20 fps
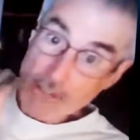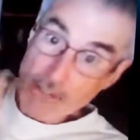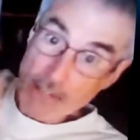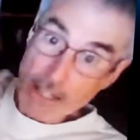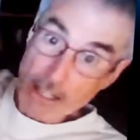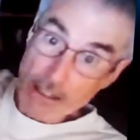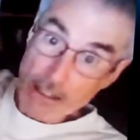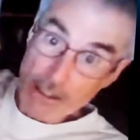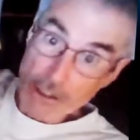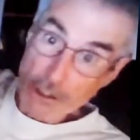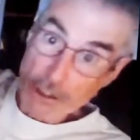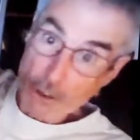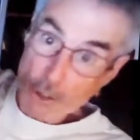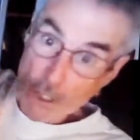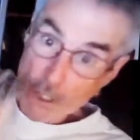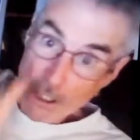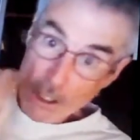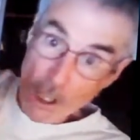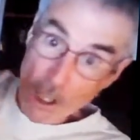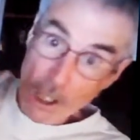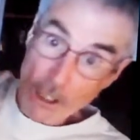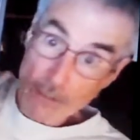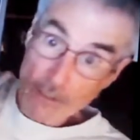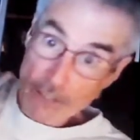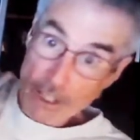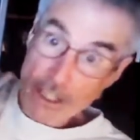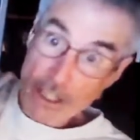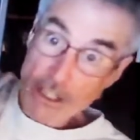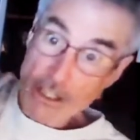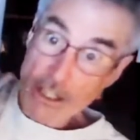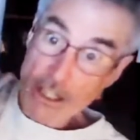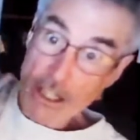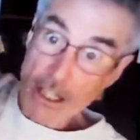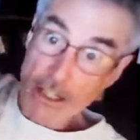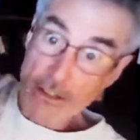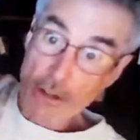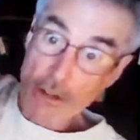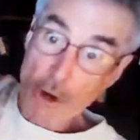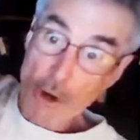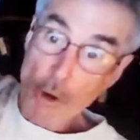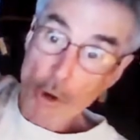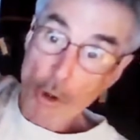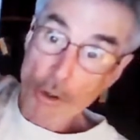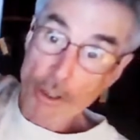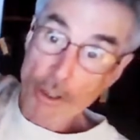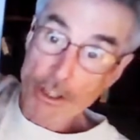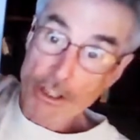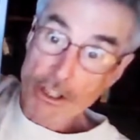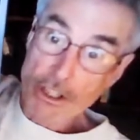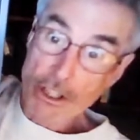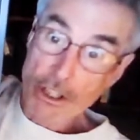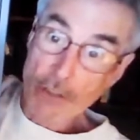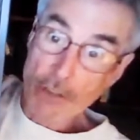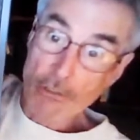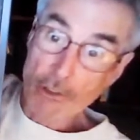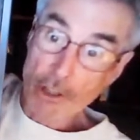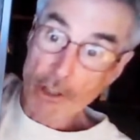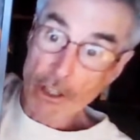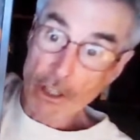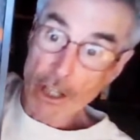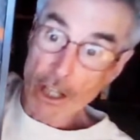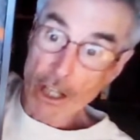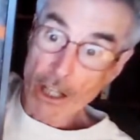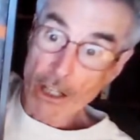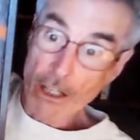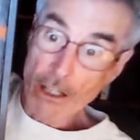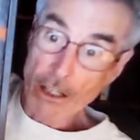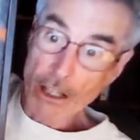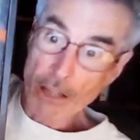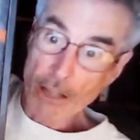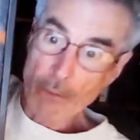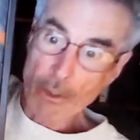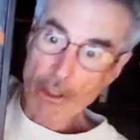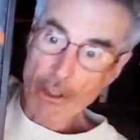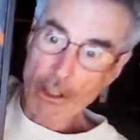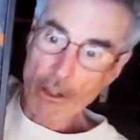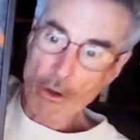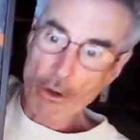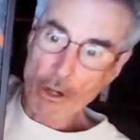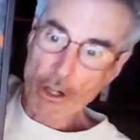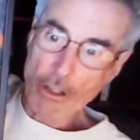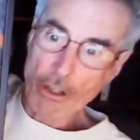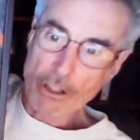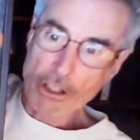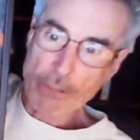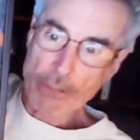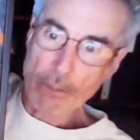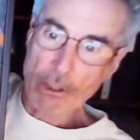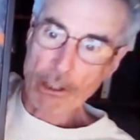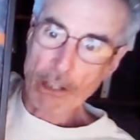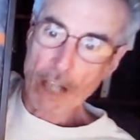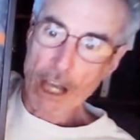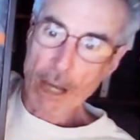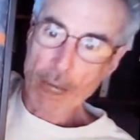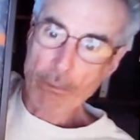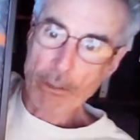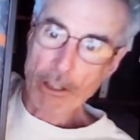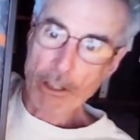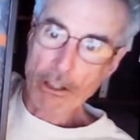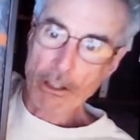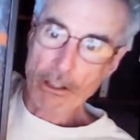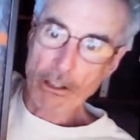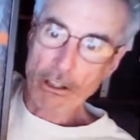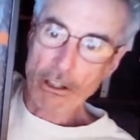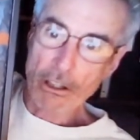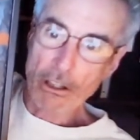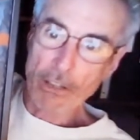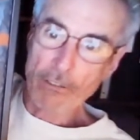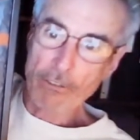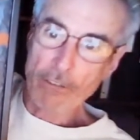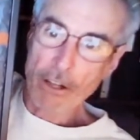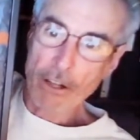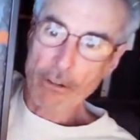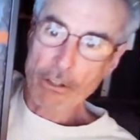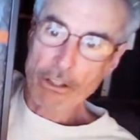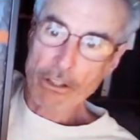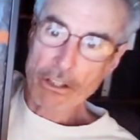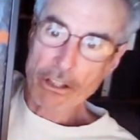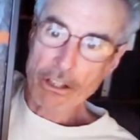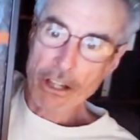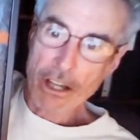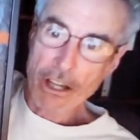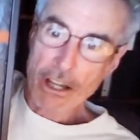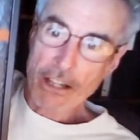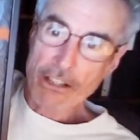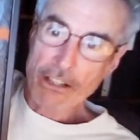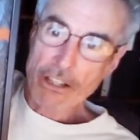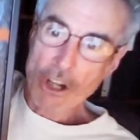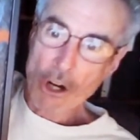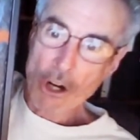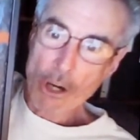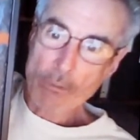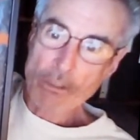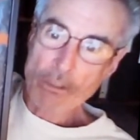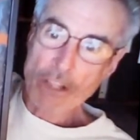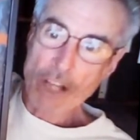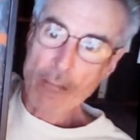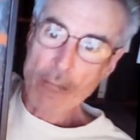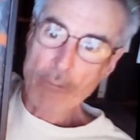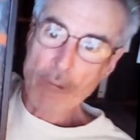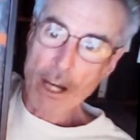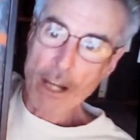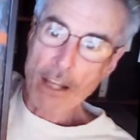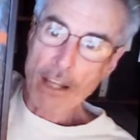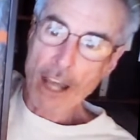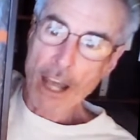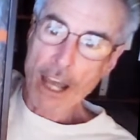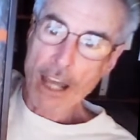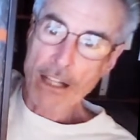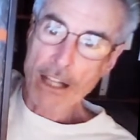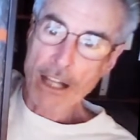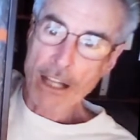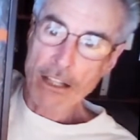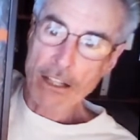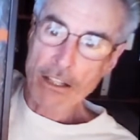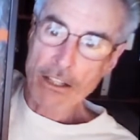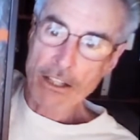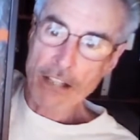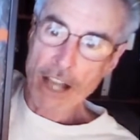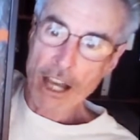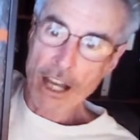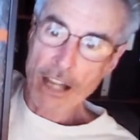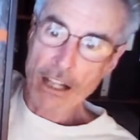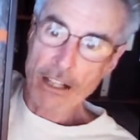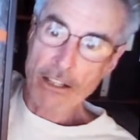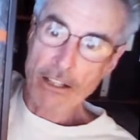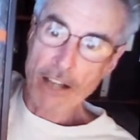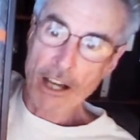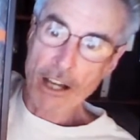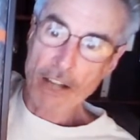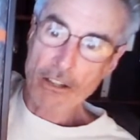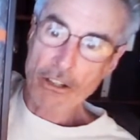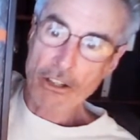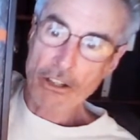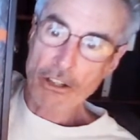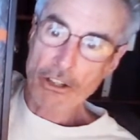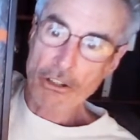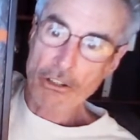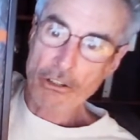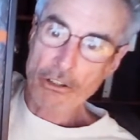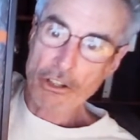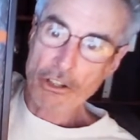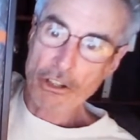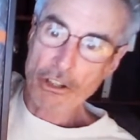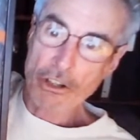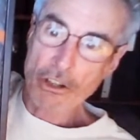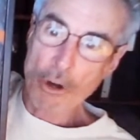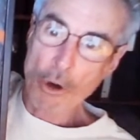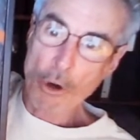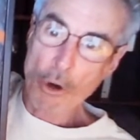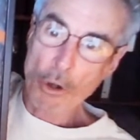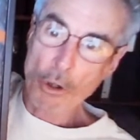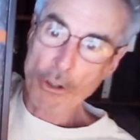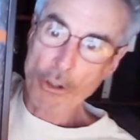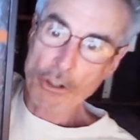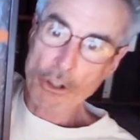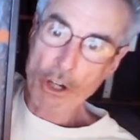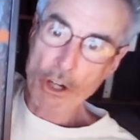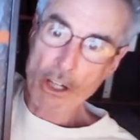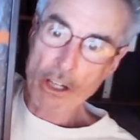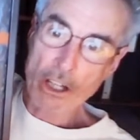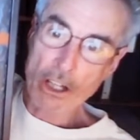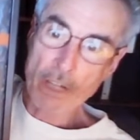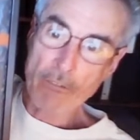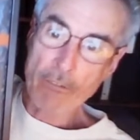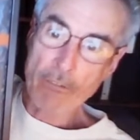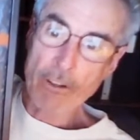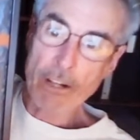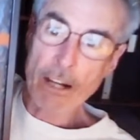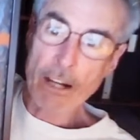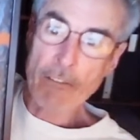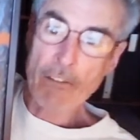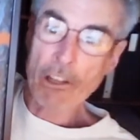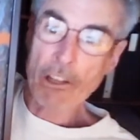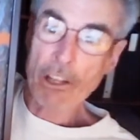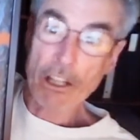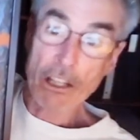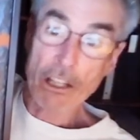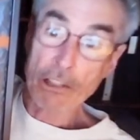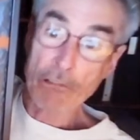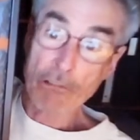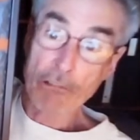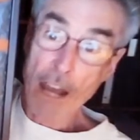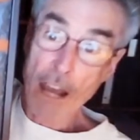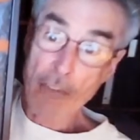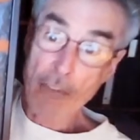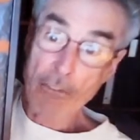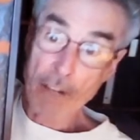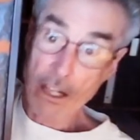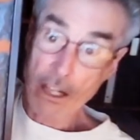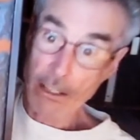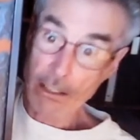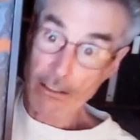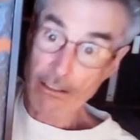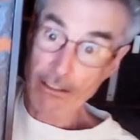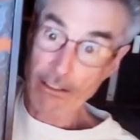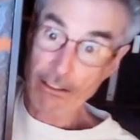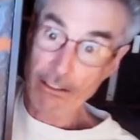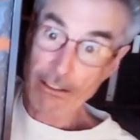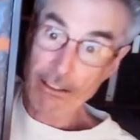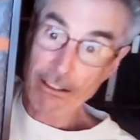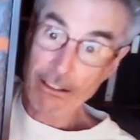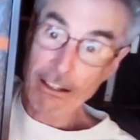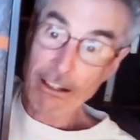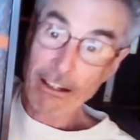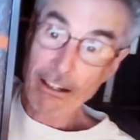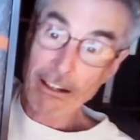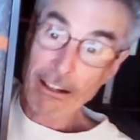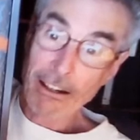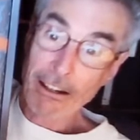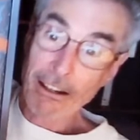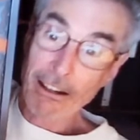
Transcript: of doing all of these in gold and silver again, and then when the oil spill happened in the Gulf, I was so upset by that, I decided not to use the gold, so I covered everything in graphite. Oh.